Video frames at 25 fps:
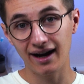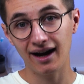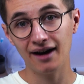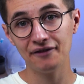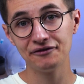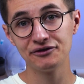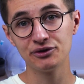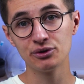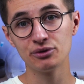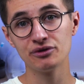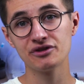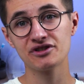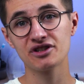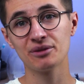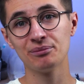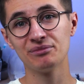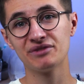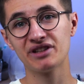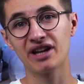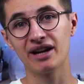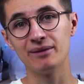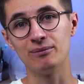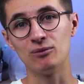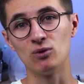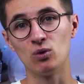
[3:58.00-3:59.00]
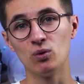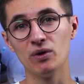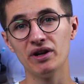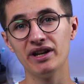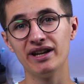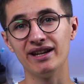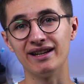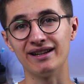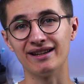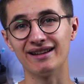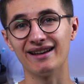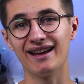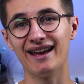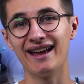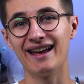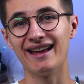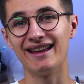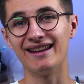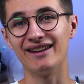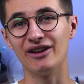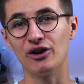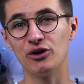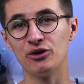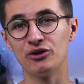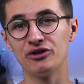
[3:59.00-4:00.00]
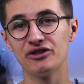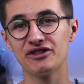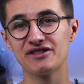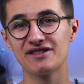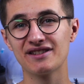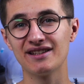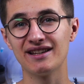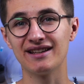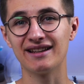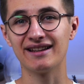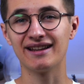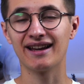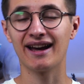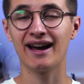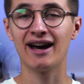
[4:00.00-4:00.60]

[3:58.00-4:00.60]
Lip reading: After some time reading and understanding